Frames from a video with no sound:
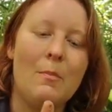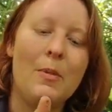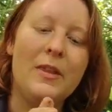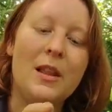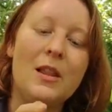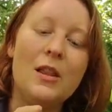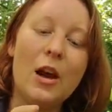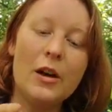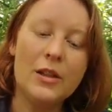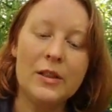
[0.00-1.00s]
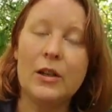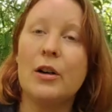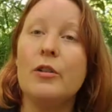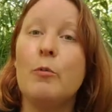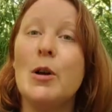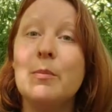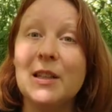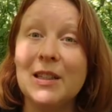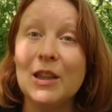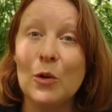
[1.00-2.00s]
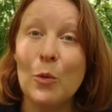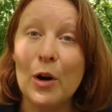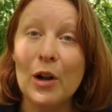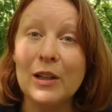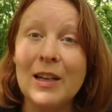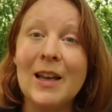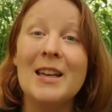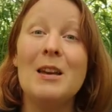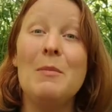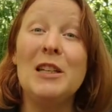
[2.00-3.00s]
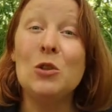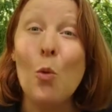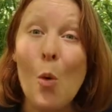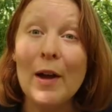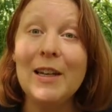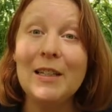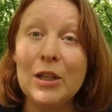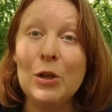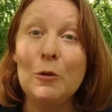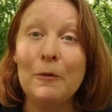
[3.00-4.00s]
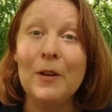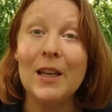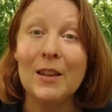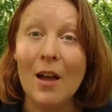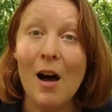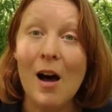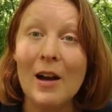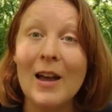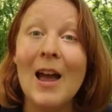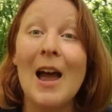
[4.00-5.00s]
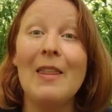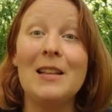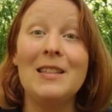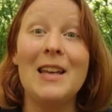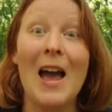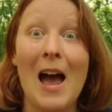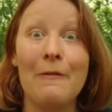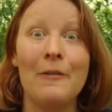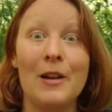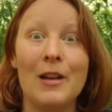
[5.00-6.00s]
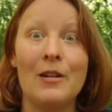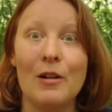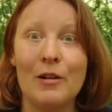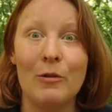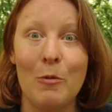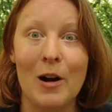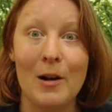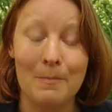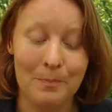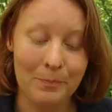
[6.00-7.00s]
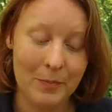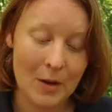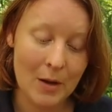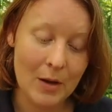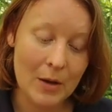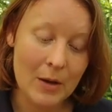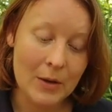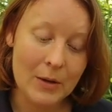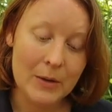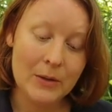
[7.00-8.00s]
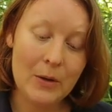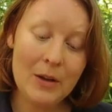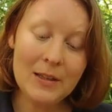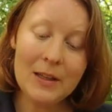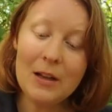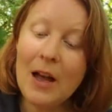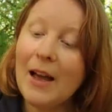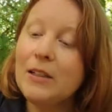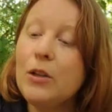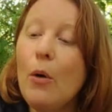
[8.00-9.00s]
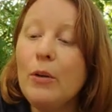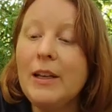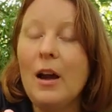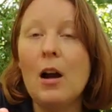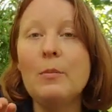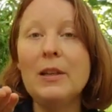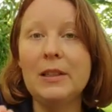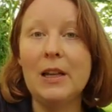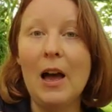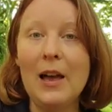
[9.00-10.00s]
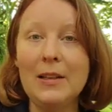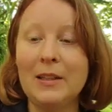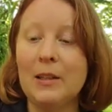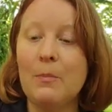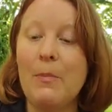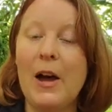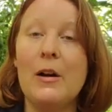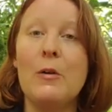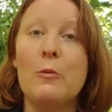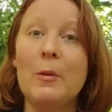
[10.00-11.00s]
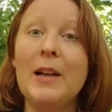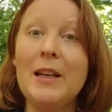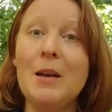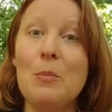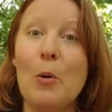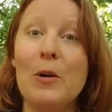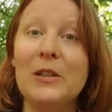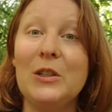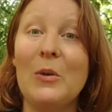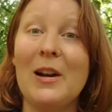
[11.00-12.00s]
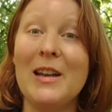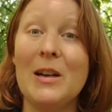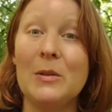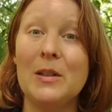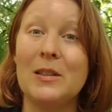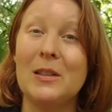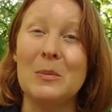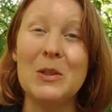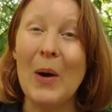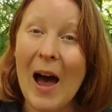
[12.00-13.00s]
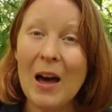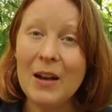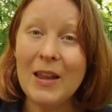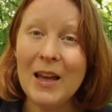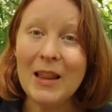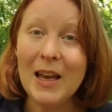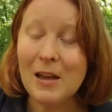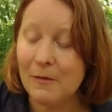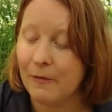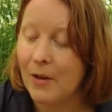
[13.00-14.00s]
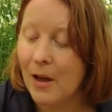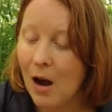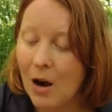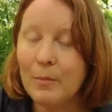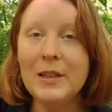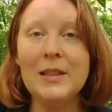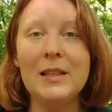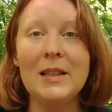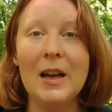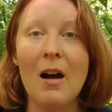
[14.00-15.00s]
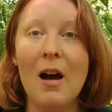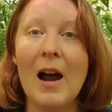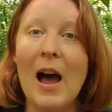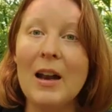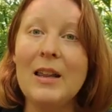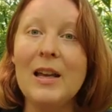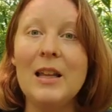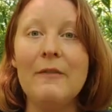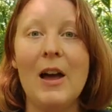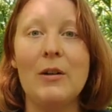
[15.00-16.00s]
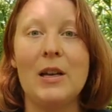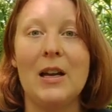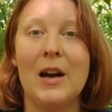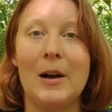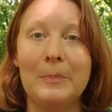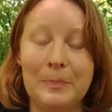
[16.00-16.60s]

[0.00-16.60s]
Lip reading: But the largest earthworm that's in the world can be 22 feet long, and that's the African earthworm. So these little guys, totally harmless to us, but really important to our ecosystem. So how do they live? Harmless as they are, how do they live out here?